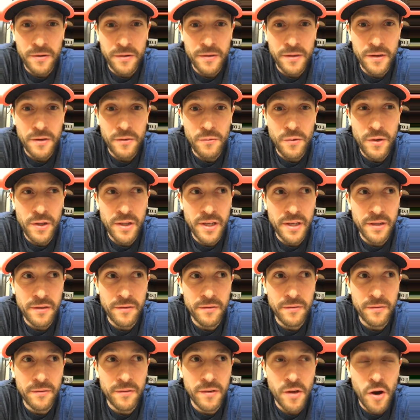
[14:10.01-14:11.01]
They're really
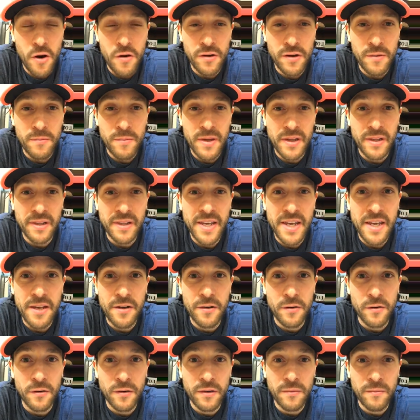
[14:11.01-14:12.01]
starting to be
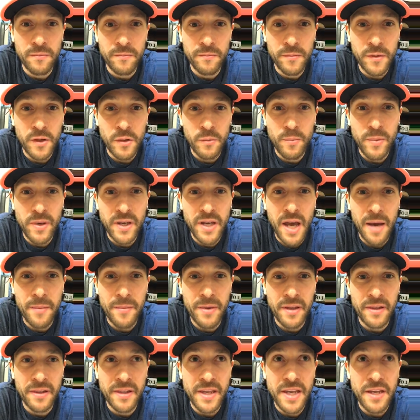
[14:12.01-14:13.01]
leaders. They're
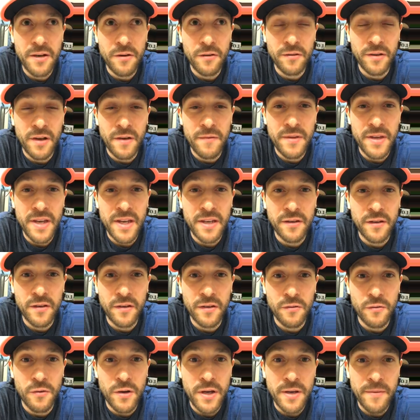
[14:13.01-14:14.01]
becoming leaders of the
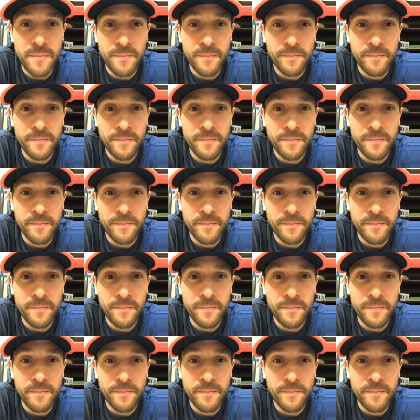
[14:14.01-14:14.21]
industry